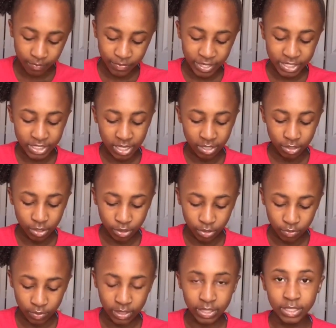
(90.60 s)
Next thing you can
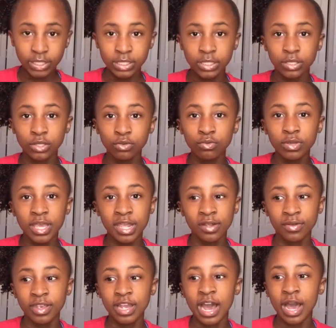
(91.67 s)
do is you
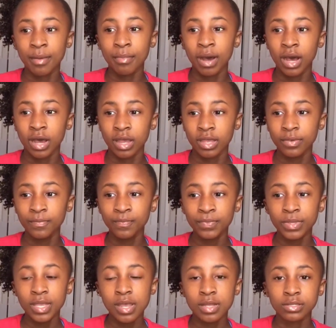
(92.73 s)
carry, I buy.
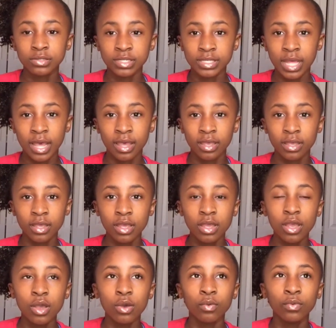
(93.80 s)
So it's like
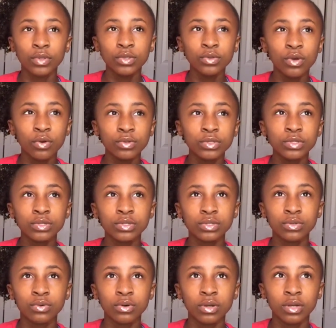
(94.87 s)
when you go to the
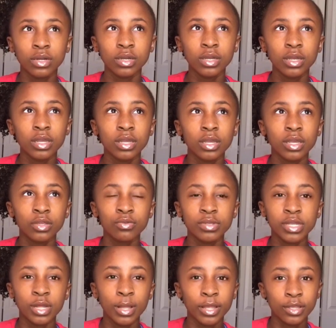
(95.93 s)
store and you
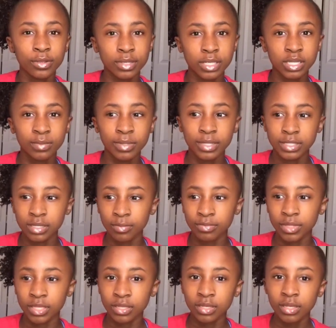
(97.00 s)
tell like your sibling or
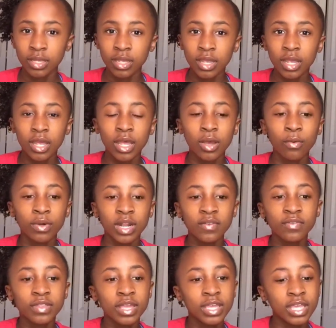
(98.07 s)
something,
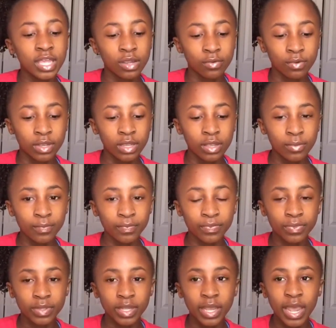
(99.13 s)
whatever they carry,
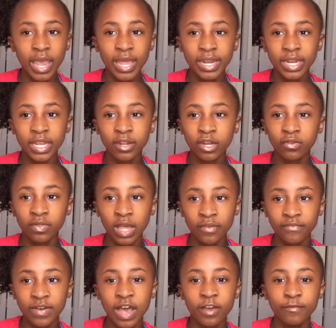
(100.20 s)
at the end of
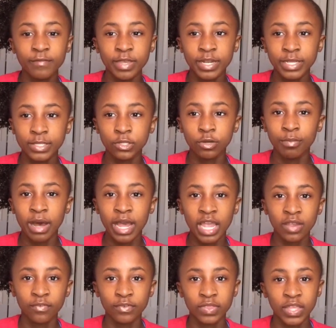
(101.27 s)
like 5 minutes, you'll buy
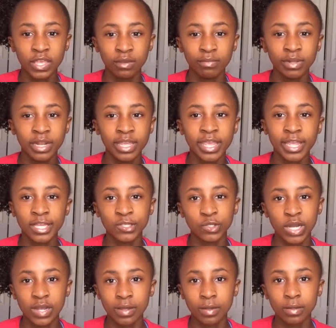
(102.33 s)
everything, but they can't
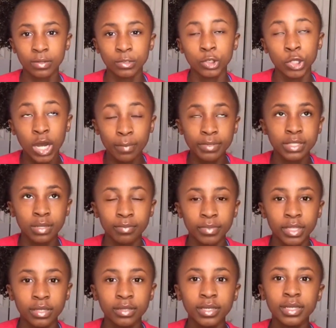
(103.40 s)
drop
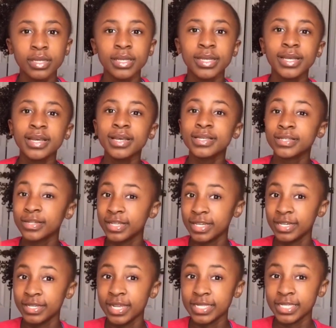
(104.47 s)
something. So
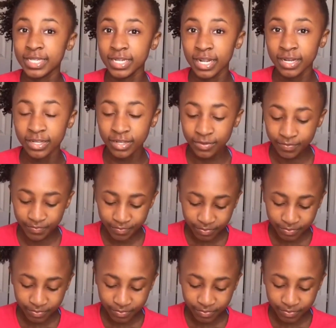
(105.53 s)
yeah, that's a good idea.